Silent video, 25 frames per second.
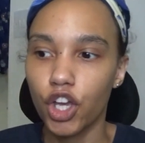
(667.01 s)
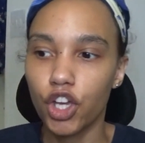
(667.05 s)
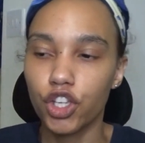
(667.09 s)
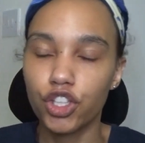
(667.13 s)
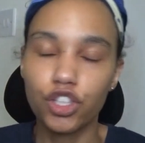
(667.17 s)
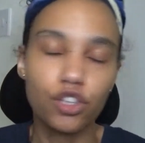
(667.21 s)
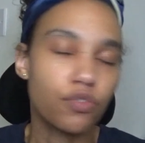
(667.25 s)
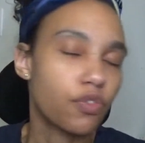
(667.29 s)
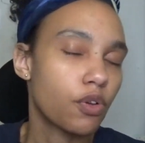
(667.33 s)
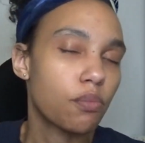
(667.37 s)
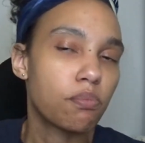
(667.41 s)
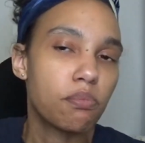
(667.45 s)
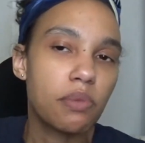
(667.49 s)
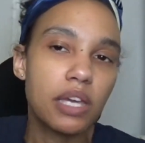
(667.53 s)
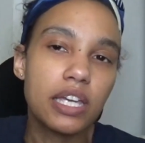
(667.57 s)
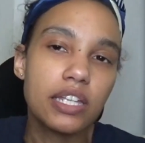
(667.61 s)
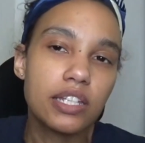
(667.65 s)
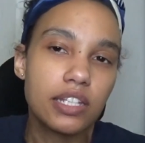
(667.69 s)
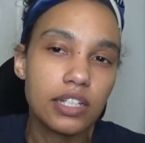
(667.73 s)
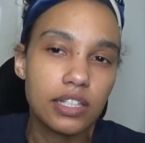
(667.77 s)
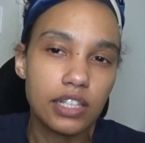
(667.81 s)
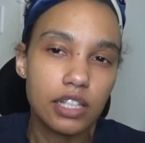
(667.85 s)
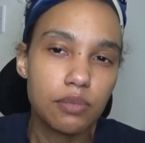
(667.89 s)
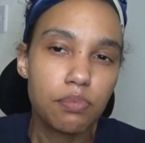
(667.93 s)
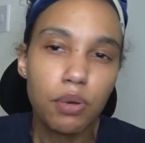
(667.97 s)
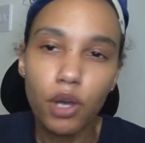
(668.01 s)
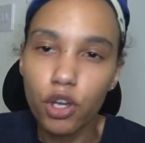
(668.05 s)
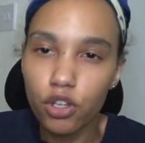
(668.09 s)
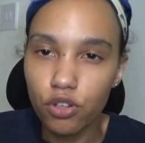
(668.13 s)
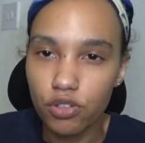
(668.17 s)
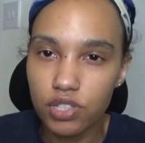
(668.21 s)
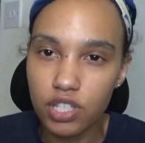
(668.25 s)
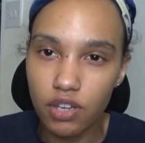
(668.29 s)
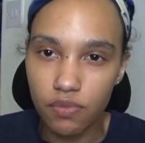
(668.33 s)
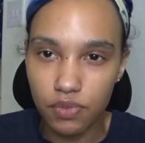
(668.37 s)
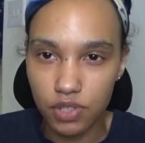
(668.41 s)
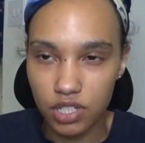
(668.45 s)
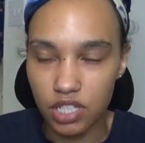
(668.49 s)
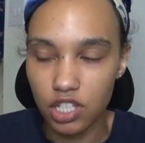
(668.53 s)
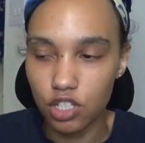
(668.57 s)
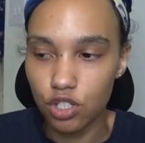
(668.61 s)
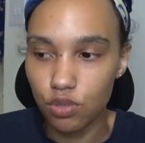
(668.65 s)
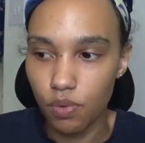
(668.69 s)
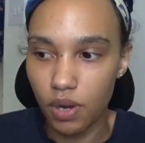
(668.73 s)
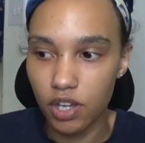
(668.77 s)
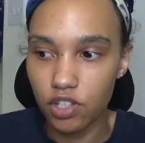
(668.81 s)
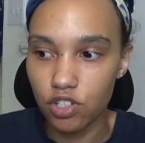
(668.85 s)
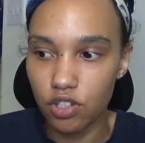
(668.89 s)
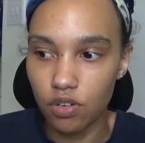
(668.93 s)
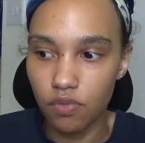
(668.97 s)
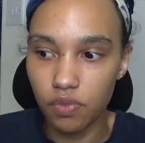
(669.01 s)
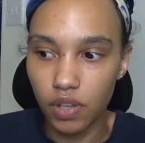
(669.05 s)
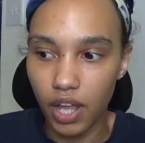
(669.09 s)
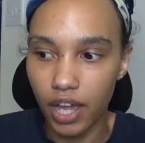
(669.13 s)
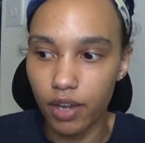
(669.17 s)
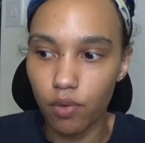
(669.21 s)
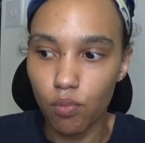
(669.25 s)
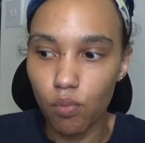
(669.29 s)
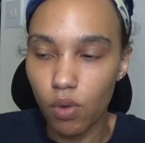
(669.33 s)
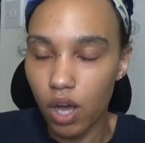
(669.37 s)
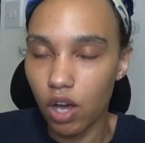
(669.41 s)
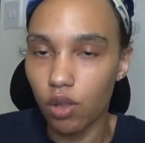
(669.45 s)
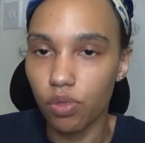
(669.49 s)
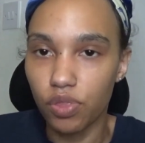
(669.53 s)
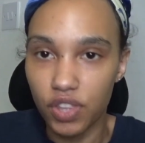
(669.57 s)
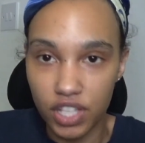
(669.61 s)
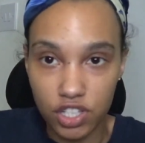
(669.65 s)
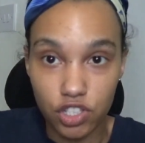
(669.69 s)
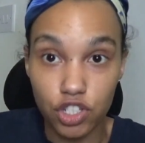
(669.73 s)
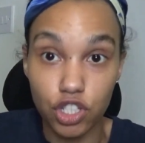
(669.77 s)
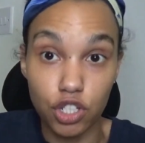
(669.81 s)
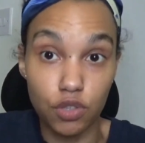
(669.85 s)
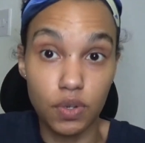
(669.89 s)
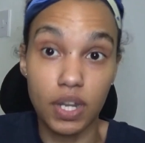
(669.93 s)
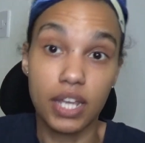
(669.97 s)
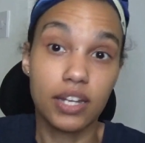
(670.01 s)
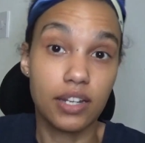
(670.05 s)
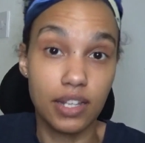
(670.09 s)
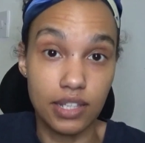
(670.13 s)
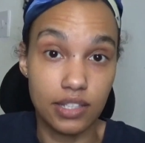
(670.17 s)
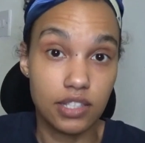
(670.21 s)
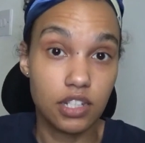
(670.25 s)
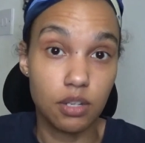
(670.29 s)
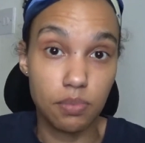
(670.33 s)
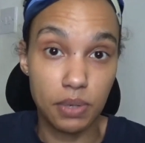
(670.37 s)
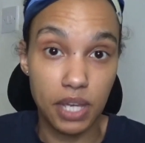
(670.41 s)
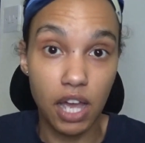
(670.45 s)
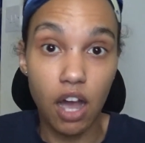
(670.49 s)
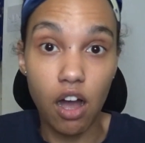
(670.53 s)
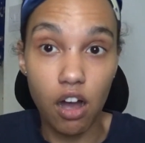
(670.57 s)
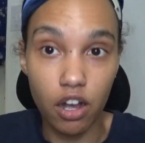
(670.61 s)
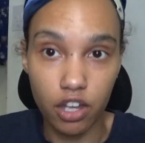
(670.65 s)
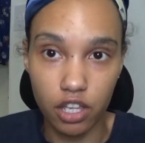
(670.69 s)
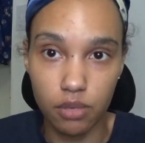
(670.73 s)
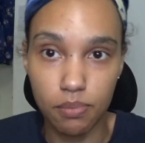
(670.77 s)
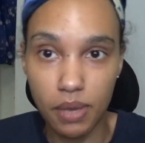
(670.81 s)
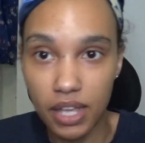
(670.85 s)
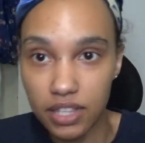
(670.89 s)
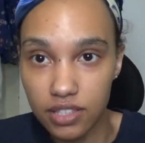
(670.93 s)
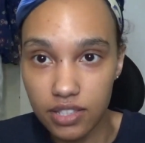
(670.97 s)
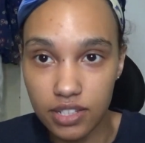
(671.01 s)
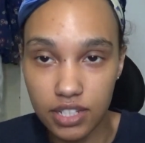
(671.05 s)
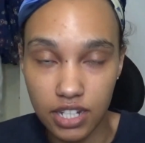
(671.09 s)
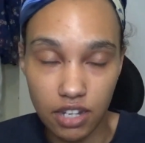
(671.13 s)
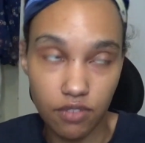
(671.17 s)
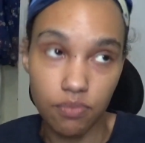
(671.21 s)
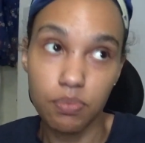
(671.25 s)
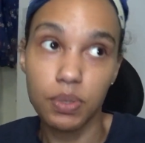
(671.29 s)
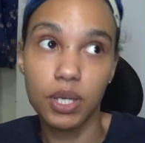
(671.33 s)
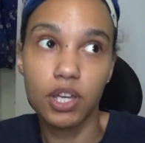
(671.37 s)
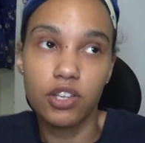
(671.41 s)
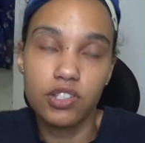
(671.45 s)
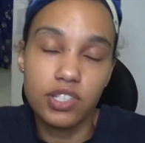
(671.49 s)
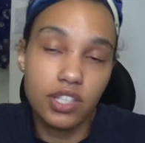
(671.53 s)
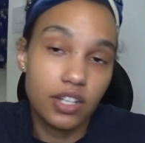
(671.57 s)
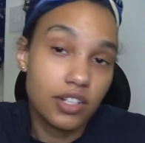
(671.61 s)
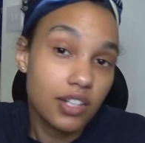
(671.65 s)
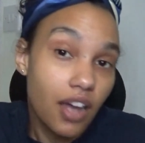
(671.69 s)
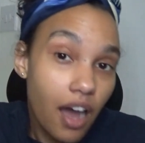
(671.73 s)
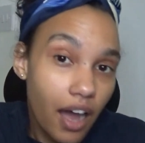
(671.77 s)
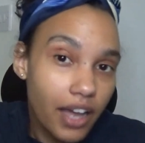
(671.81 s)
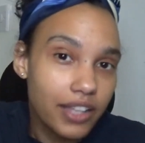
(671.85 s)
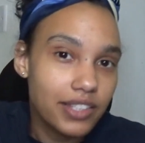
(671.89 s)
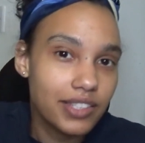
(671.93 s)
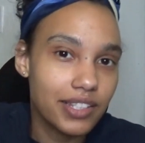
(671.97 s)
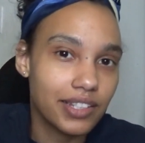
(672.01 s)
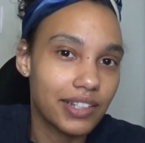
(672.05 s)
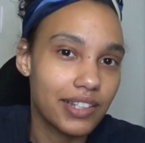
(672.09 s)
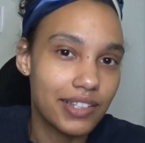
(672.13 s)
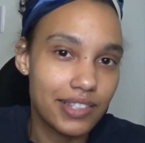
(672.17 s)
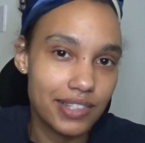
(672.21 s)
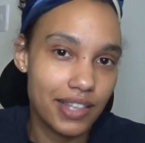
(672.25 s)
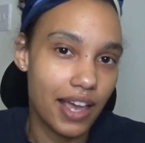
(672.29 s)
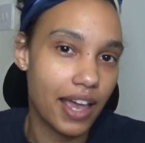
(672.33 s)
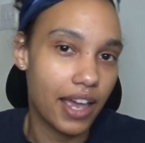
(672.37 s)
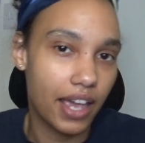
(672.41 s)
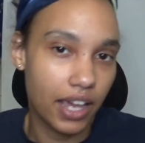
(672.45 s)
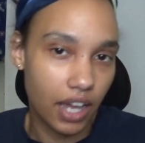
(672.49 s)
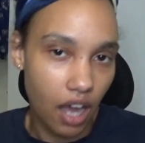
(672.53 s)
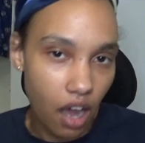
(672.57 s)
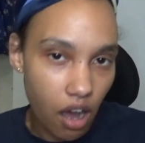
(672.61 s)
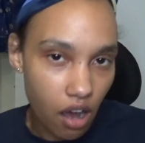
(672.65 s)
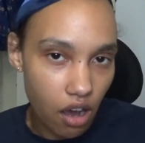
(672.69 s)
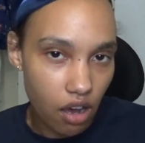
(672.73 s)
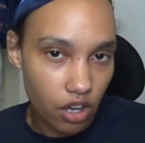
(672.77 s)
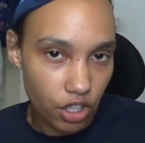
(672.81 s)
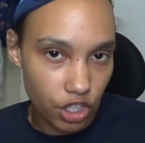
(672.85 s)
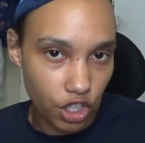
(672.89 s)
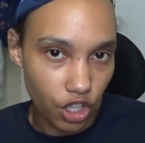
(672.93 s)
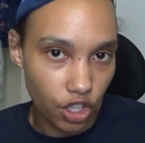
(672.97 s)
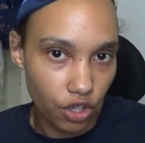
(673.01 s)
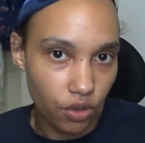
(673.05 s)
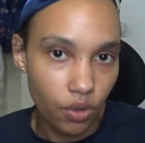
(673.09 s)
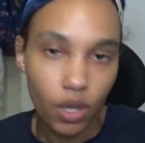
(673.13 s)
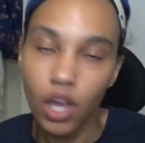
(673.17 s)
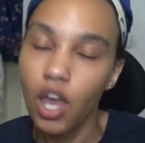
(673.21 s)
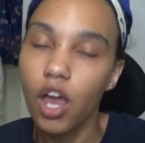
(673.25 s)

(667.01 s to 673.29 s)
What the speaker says: you've immediately put yourself in a situation of like, well, this unit needs to be argumentative because the title is saying argue,